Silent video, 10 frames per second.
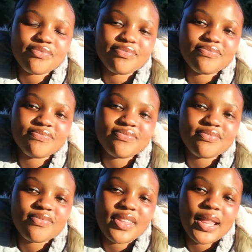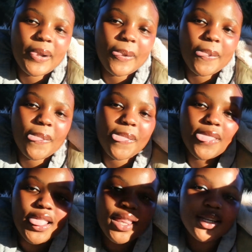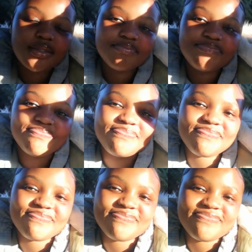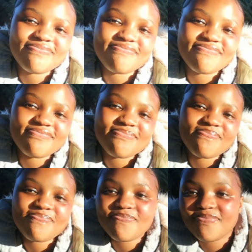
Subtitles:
(not speaking)